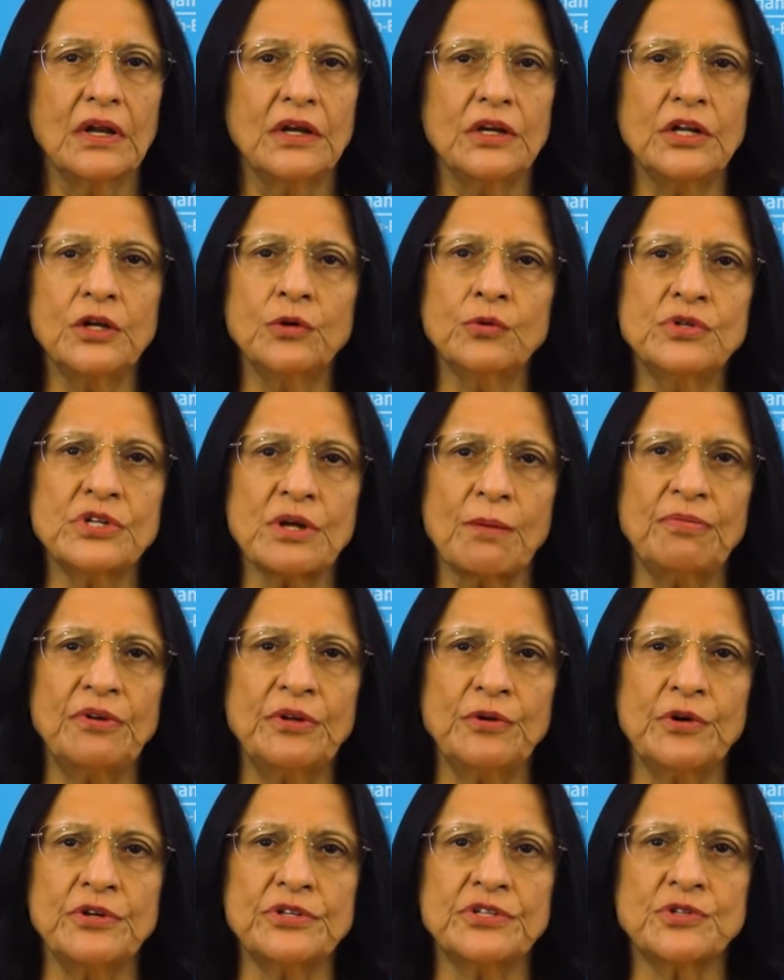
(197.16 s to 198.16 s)
New
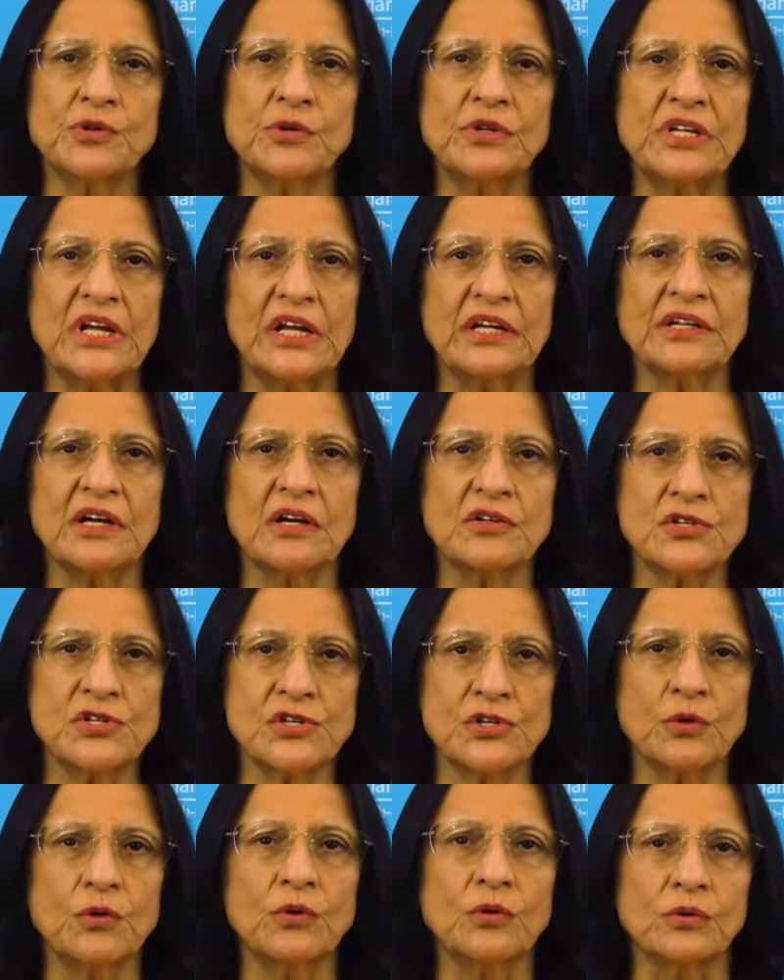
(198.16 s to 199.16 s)
WHO data
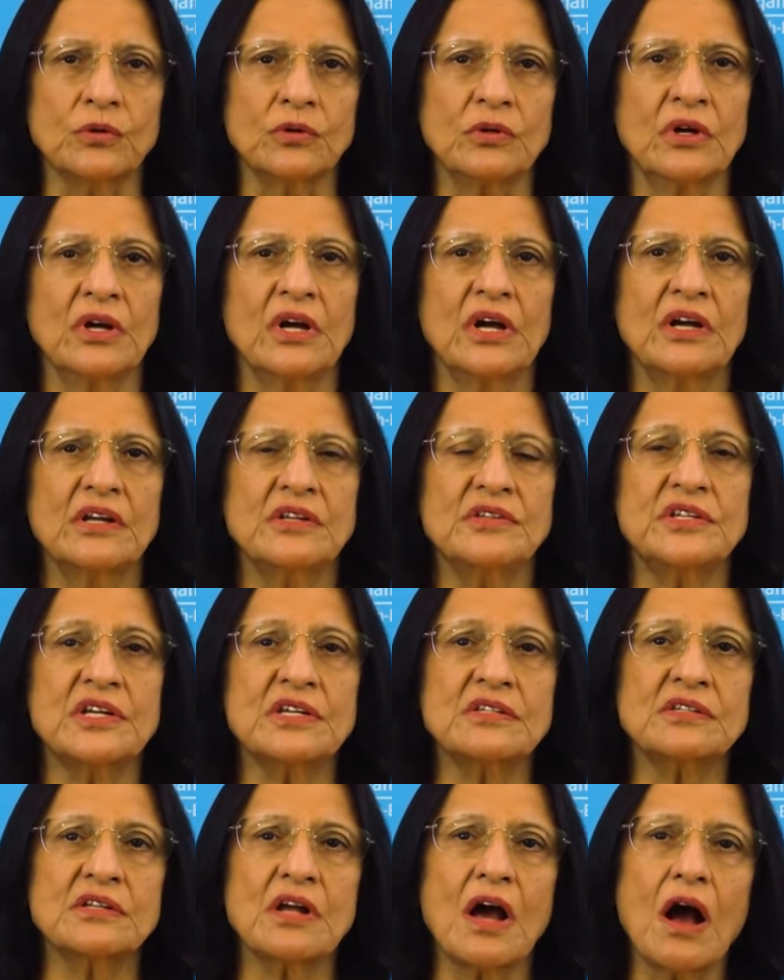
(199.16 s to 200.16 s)
show
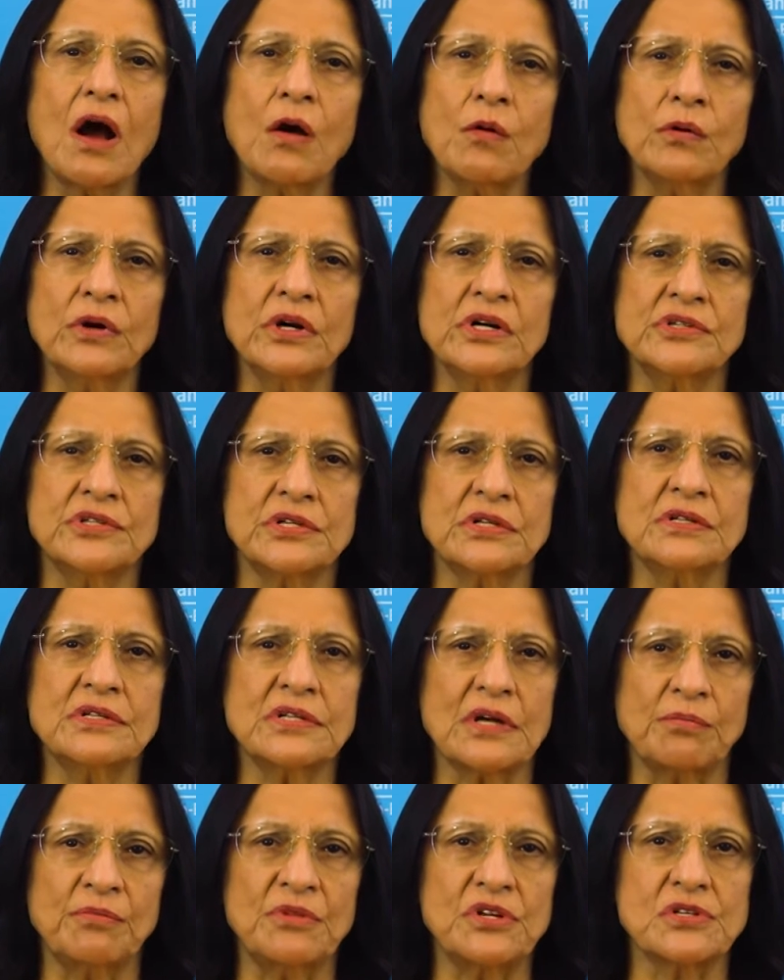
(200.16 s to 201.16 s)
just how
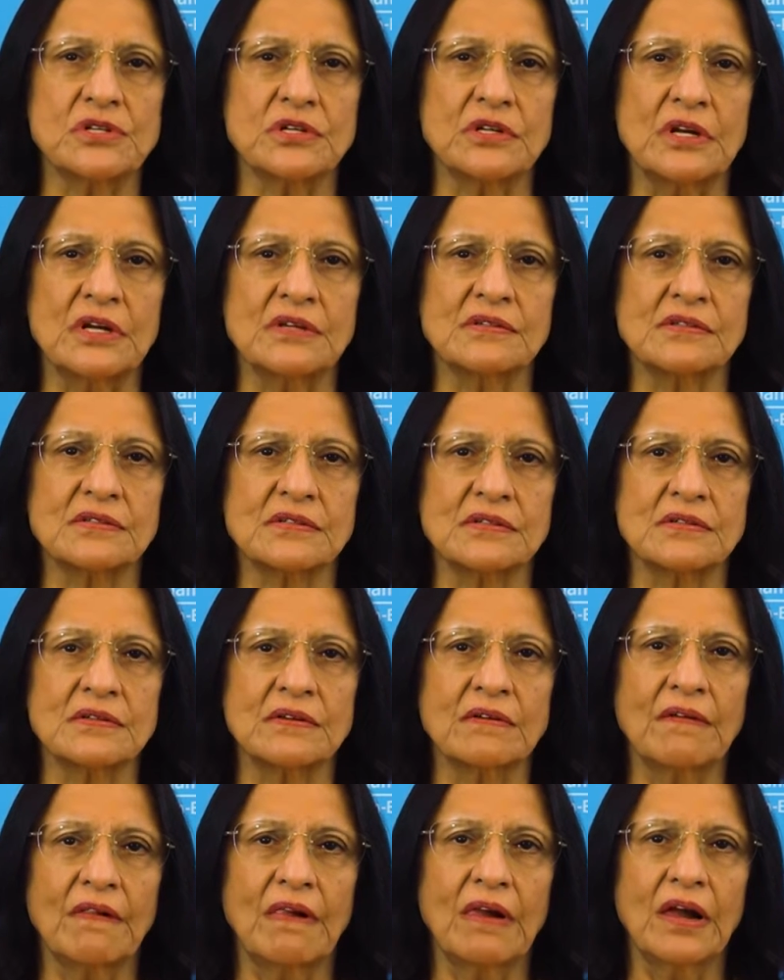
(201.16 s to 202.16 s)
urgent our mission is.